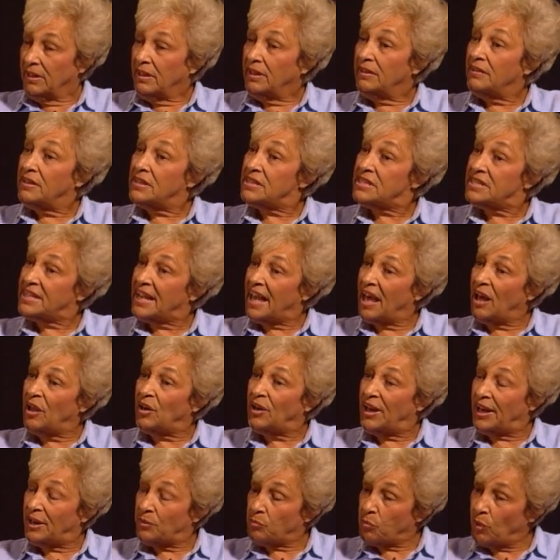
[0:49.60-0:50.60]
This town
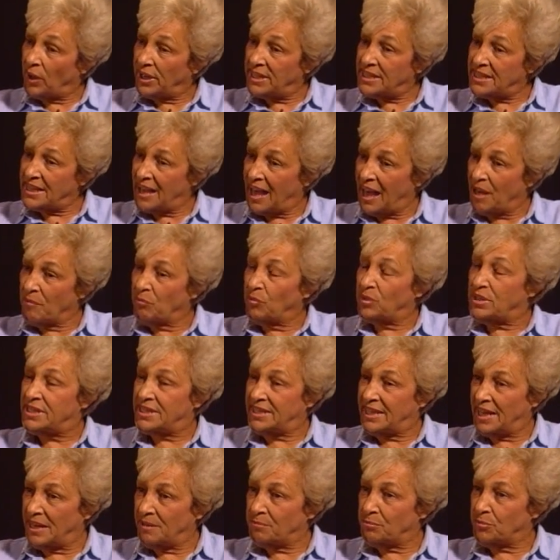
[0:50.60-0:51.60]
at one time was
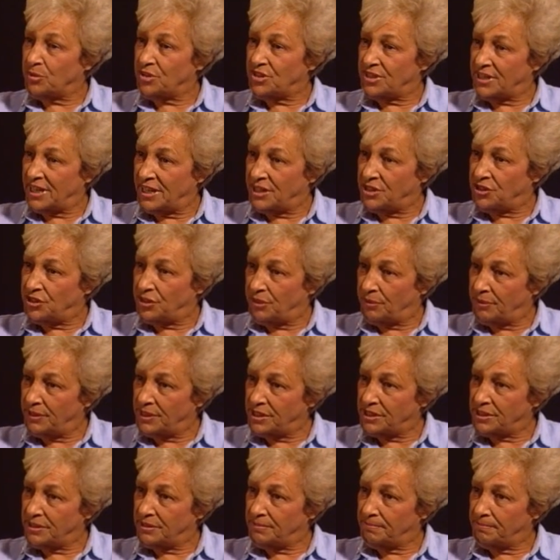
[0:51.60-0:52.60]
10%
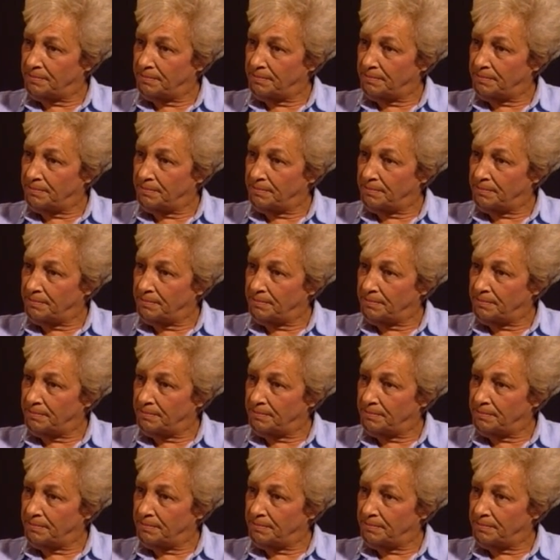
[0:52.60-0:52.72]
Jewish.